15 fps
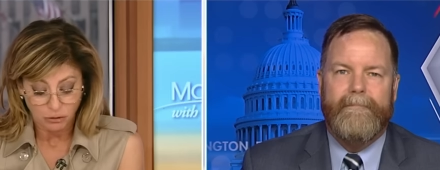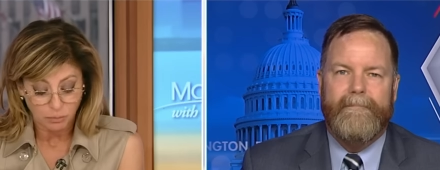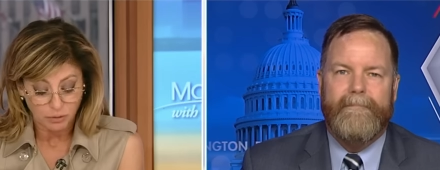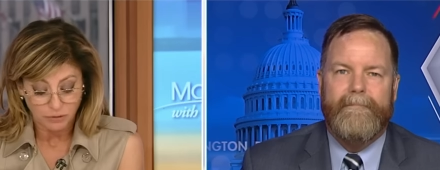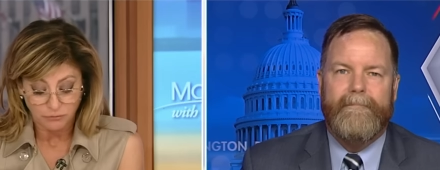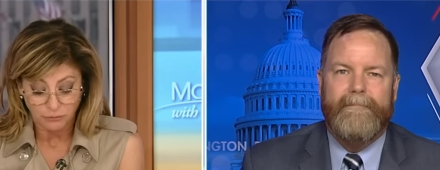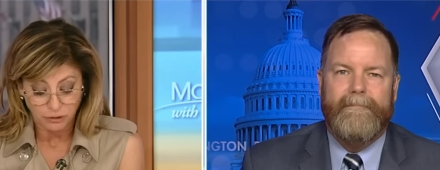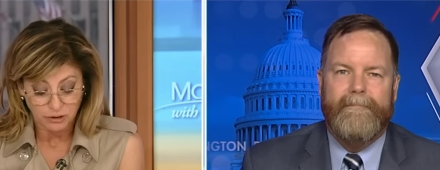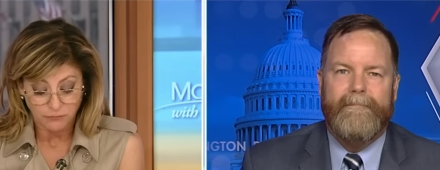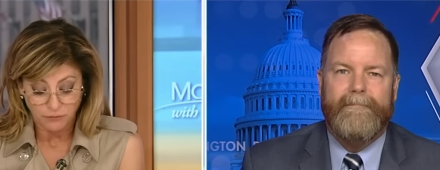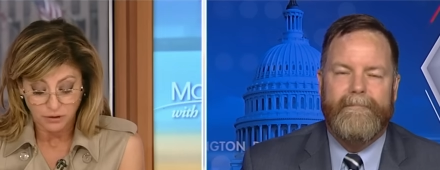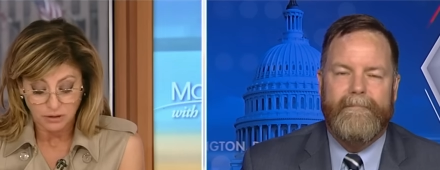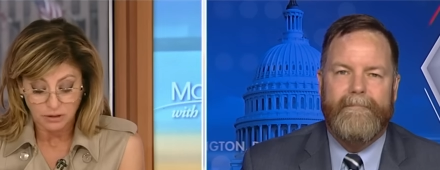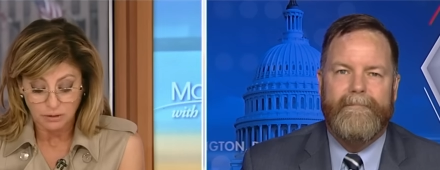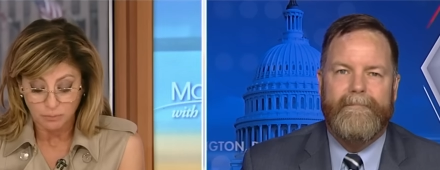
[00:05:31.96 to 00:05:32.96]
Speaker 1: bill fully
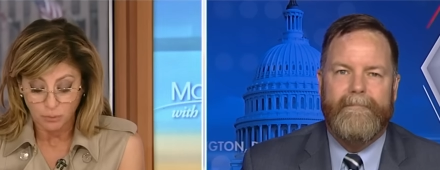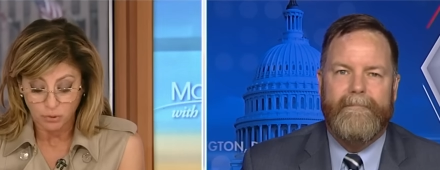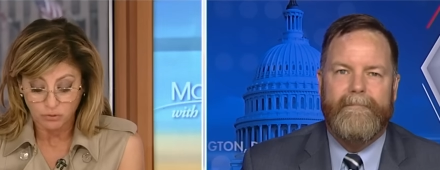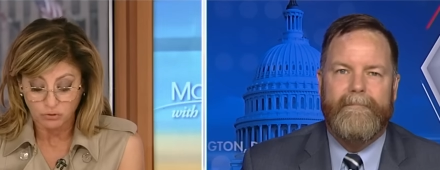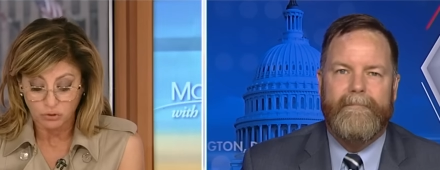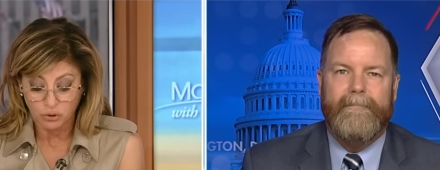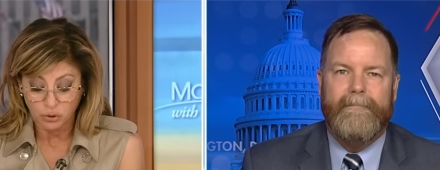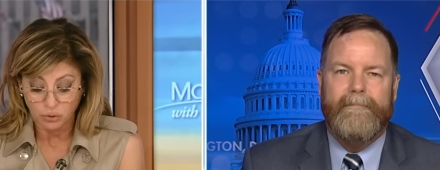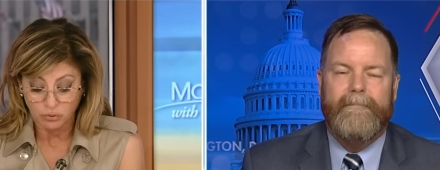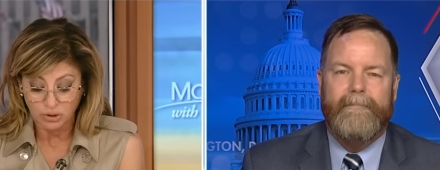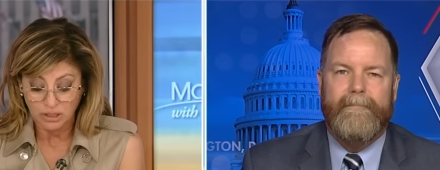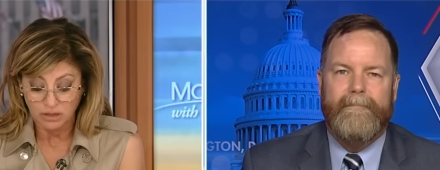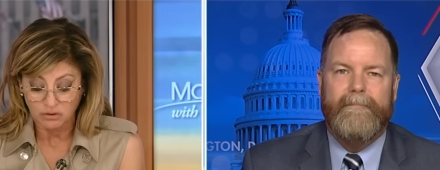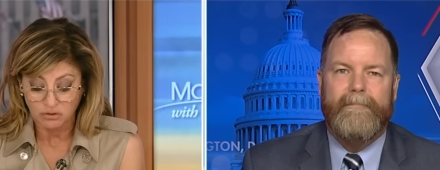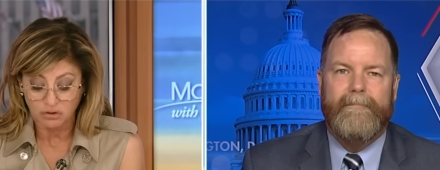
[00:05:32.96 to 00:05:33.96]
funding the border security,
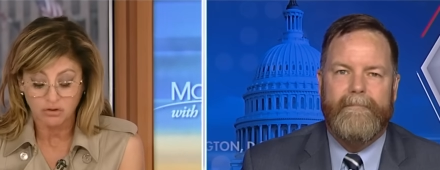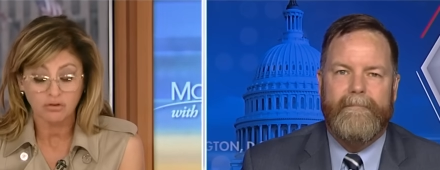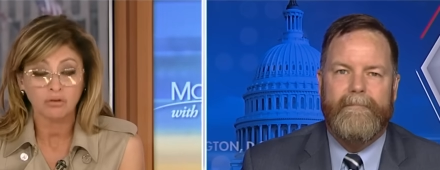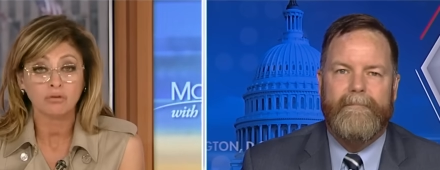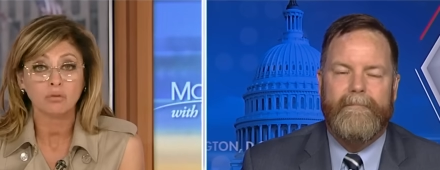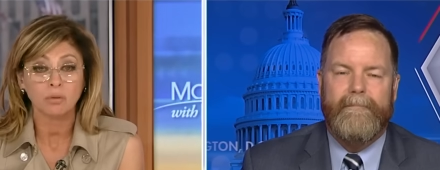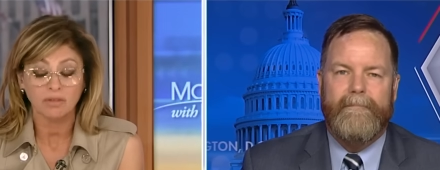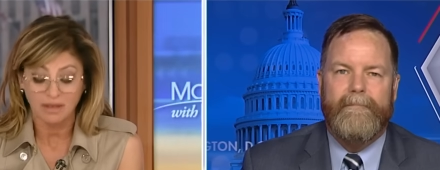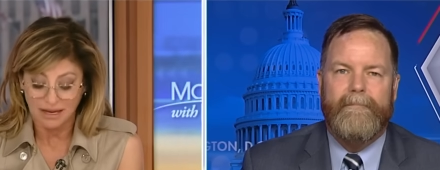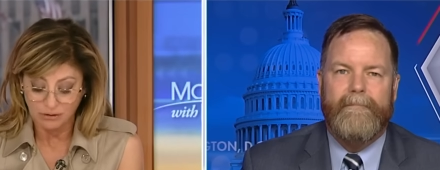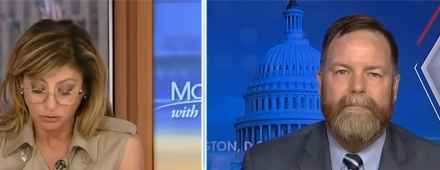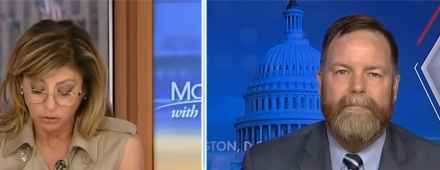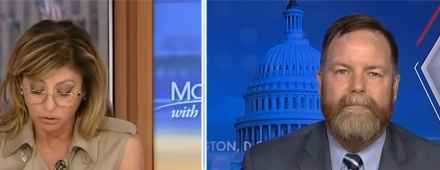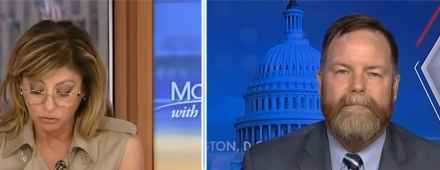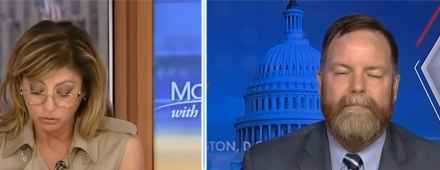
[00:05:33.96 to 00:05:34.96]
consistent with
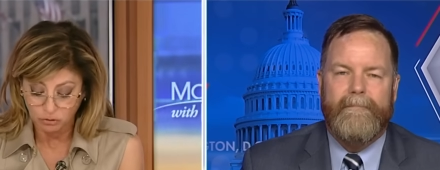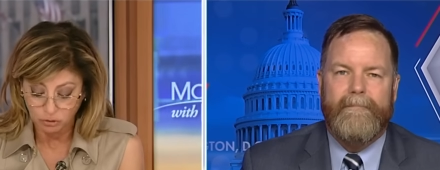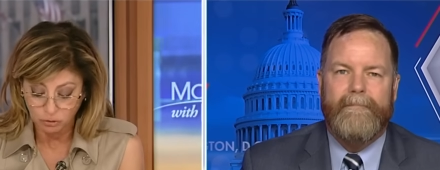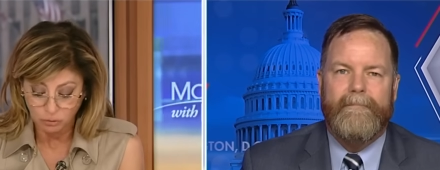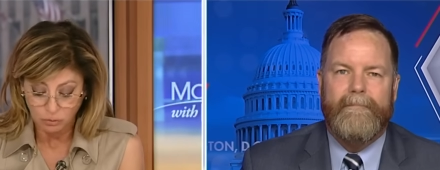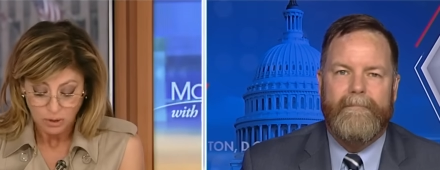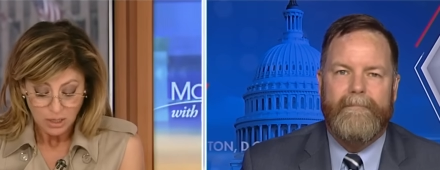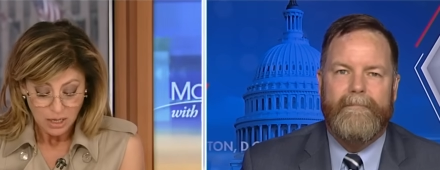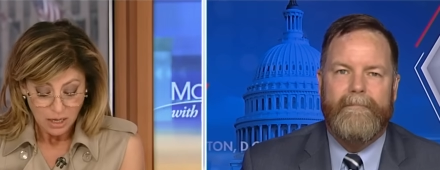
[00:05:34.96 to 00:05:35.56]
H R two,